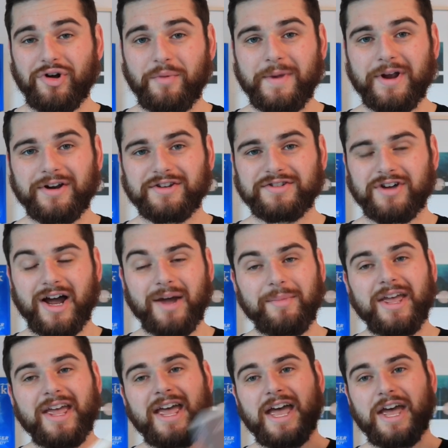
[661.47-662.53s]
a long period of time
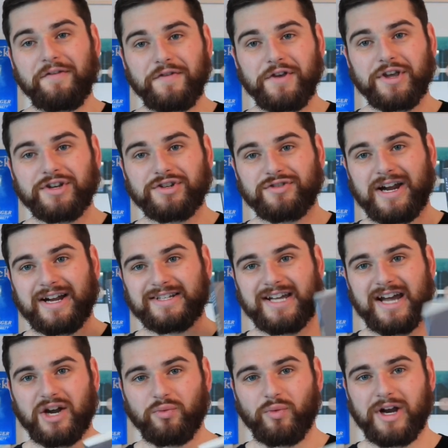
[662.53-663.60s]
if you can track
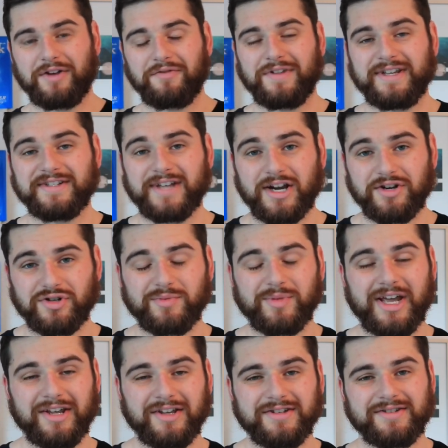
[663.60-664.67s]
down one of these 100
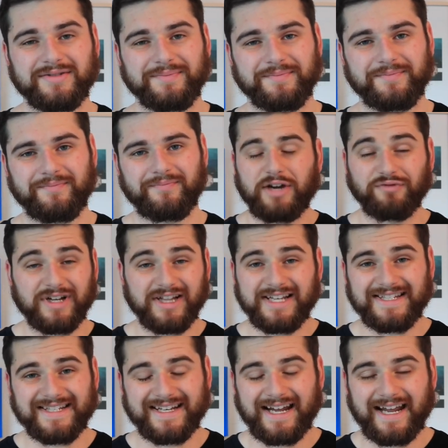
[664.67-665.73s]
baggers. And
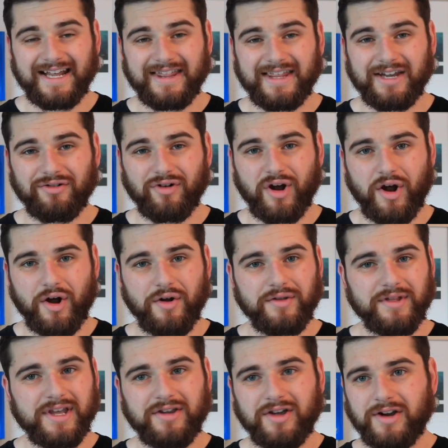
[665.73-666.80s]
really today, there are
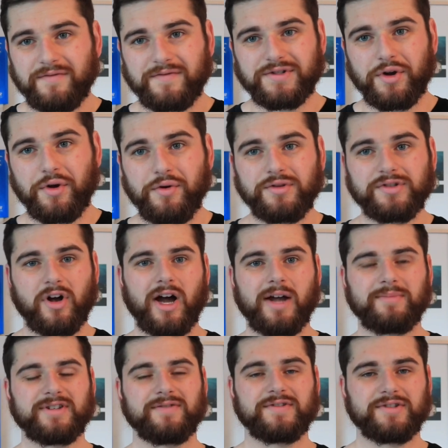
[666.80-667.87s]
only kind of two
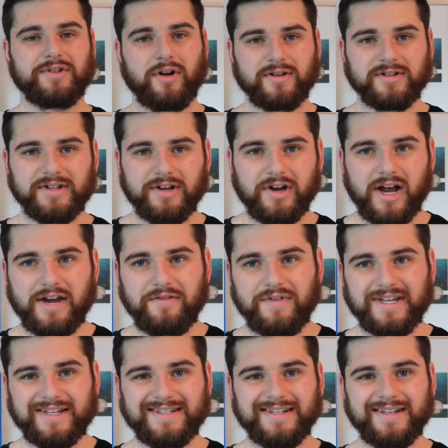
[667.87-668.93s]
types of stocks that I
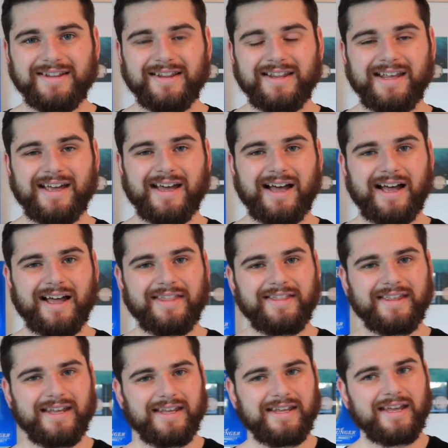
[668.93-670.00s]
invest in. There are
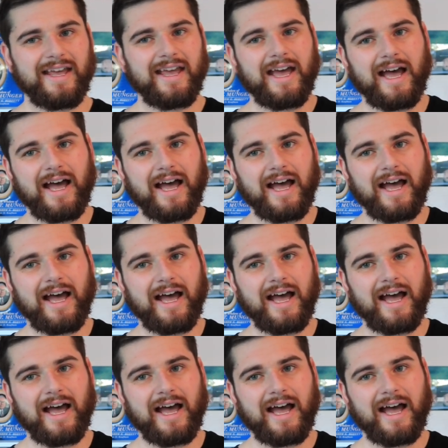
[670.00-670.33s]
the